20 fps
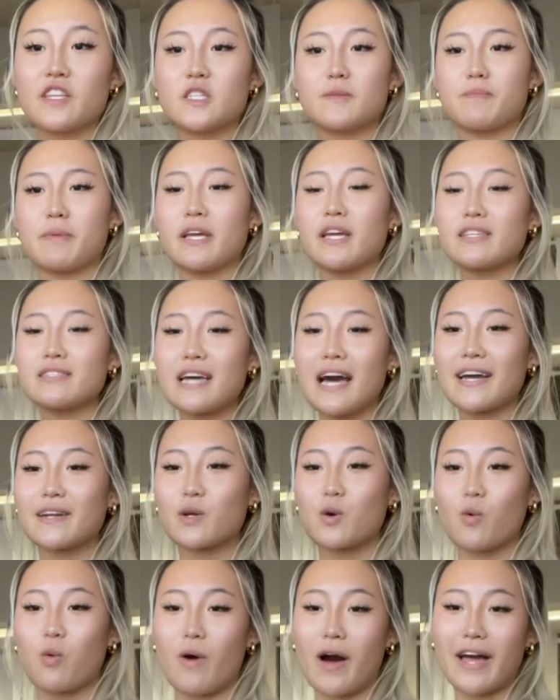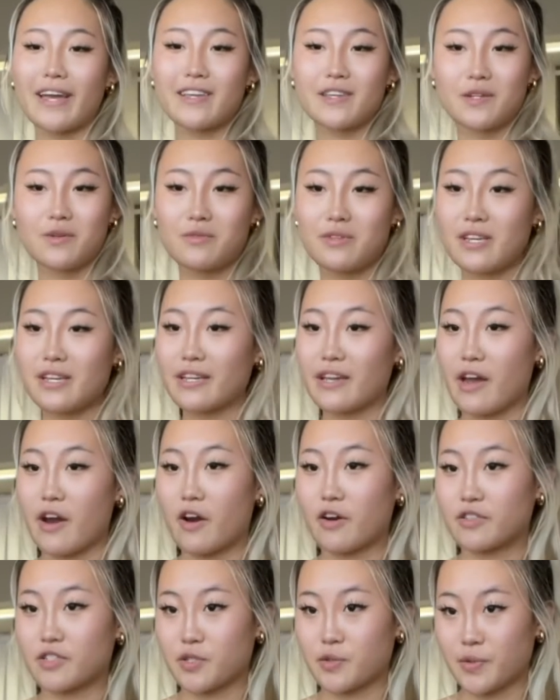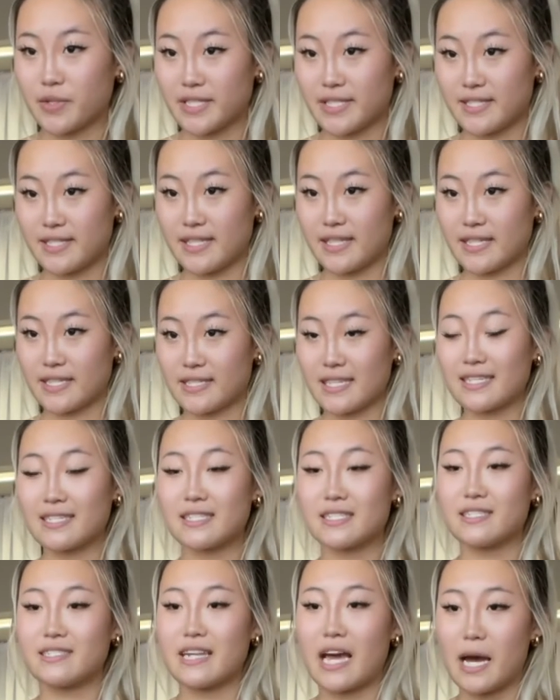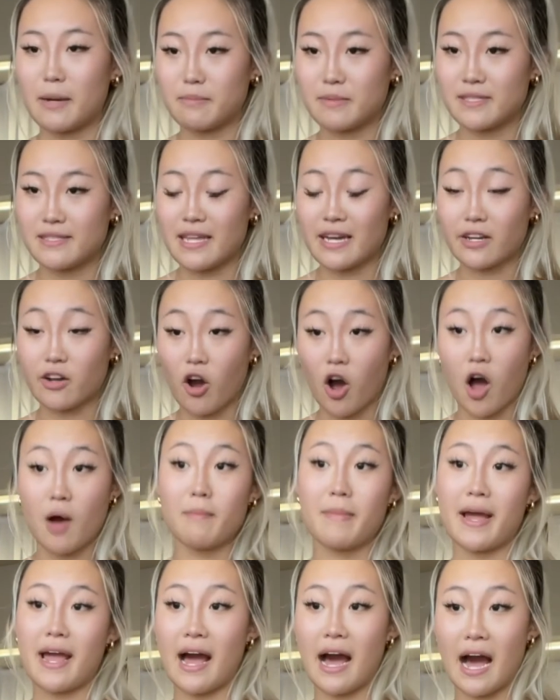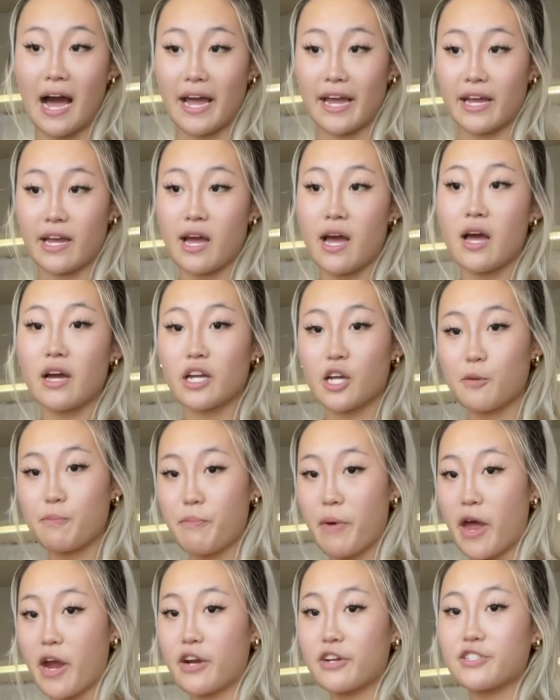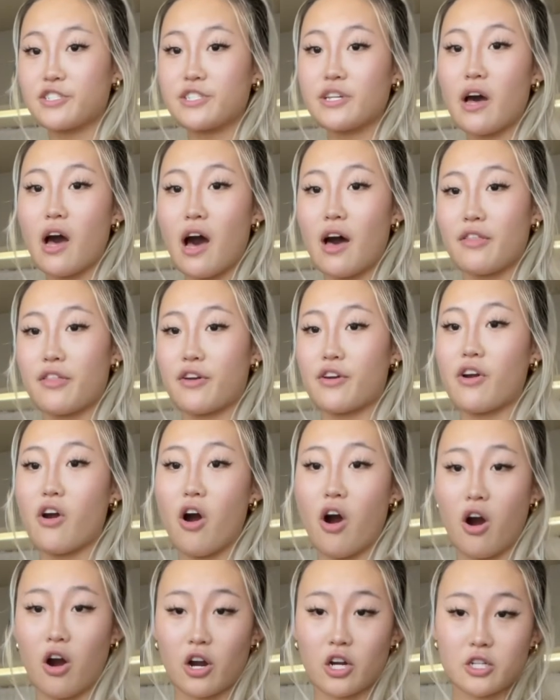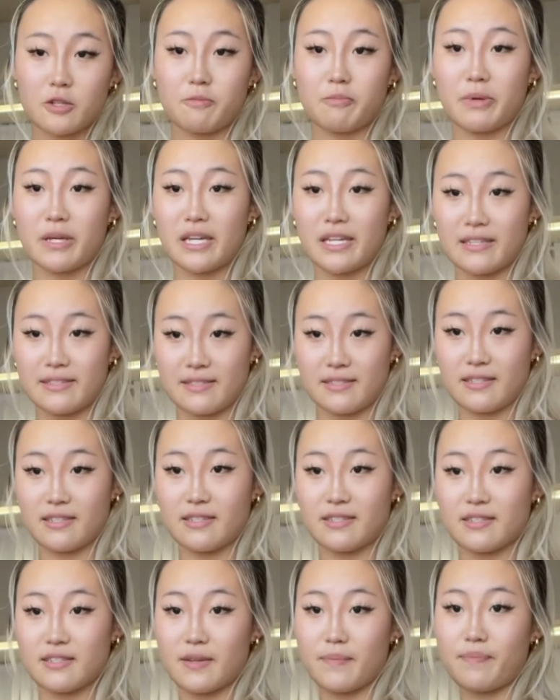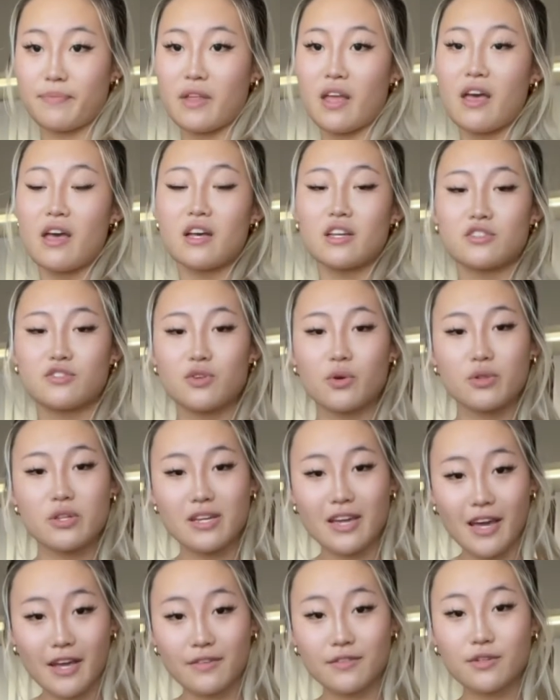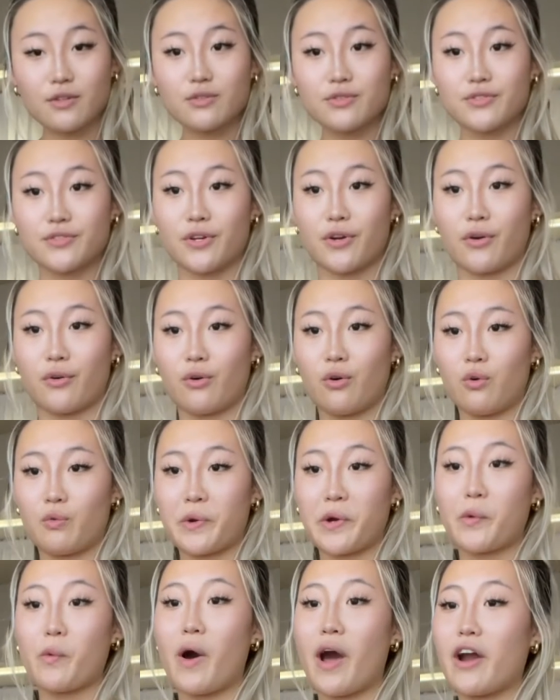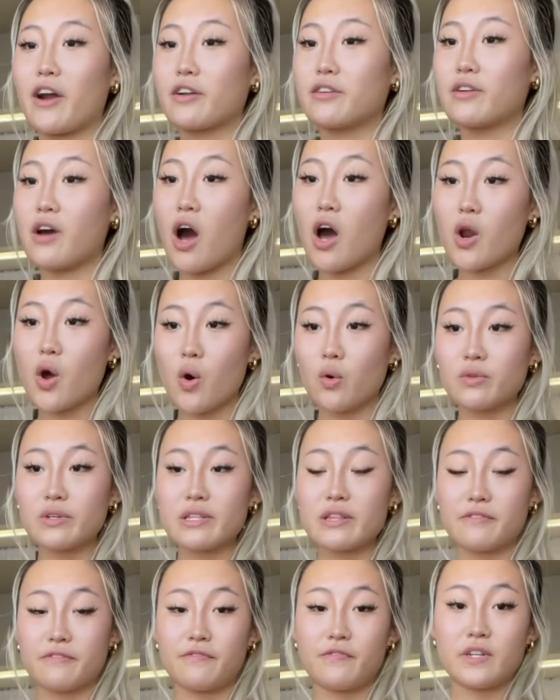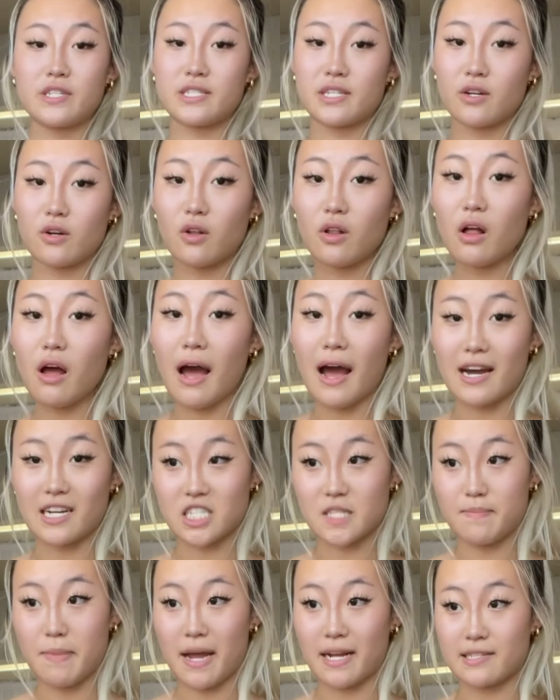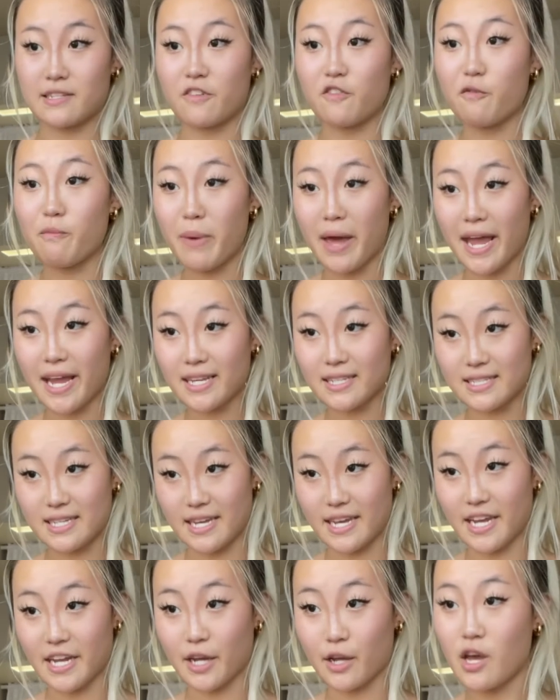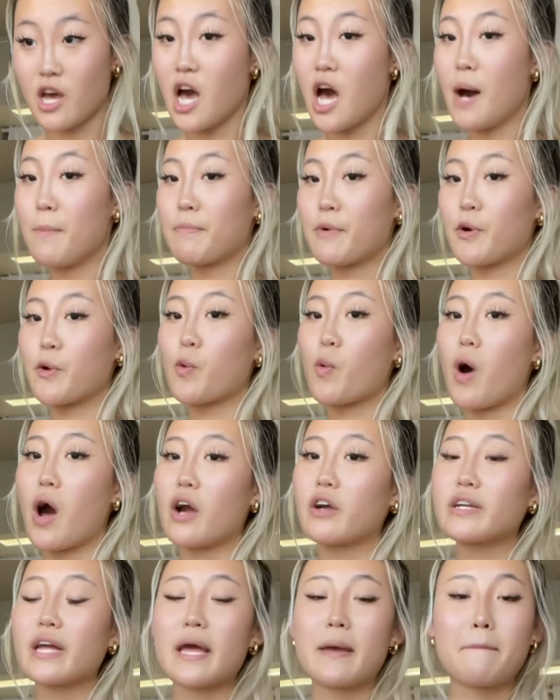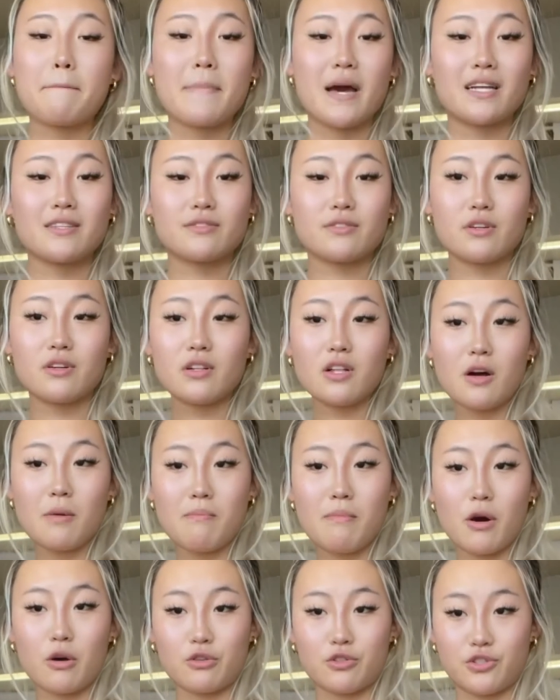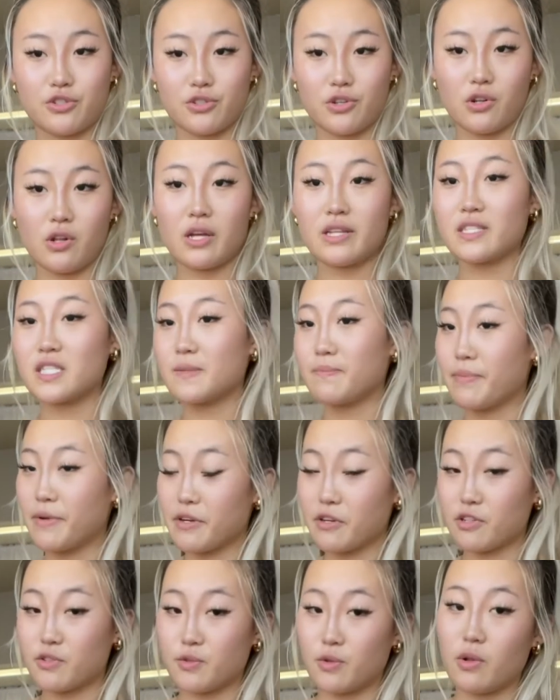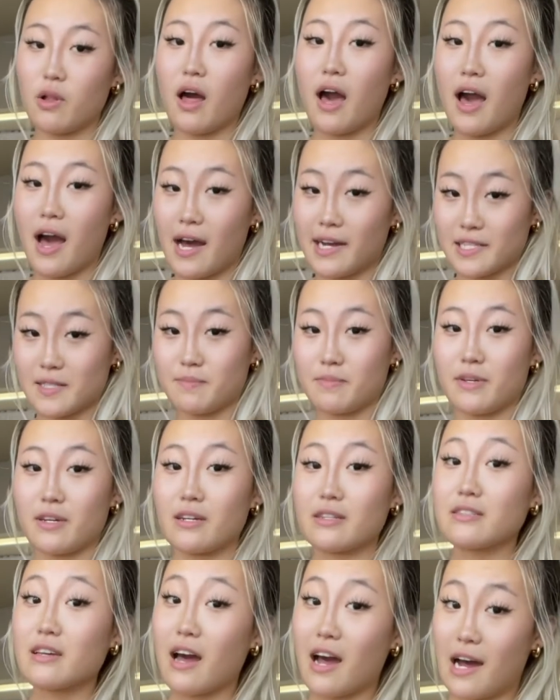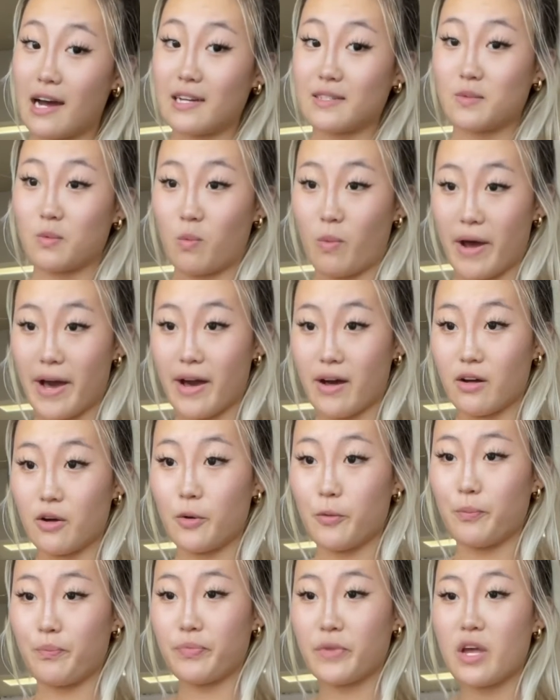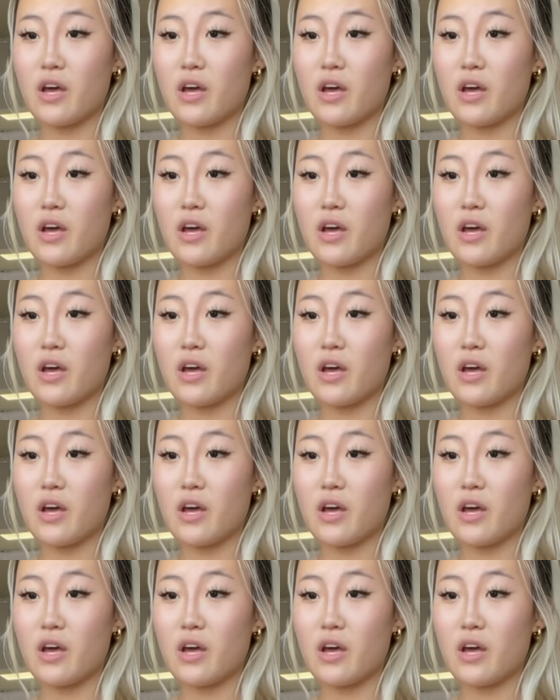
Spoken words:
piece had quite unique characteristics and steps that caught my eye compared to other art pieces. So the Enso Circle required not only the physical aspect of painting, but required a mental, emotional, and spiritual aspect as well.